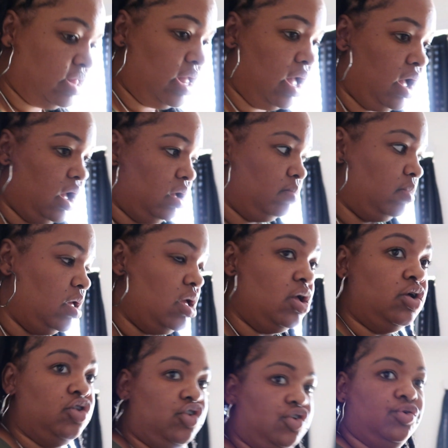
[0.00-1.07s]
time
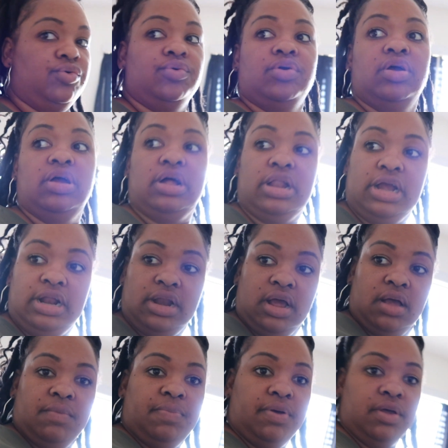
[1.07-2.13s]
to clean
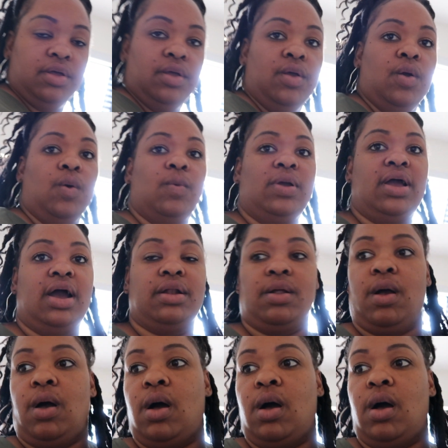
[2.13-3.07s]
up we kind of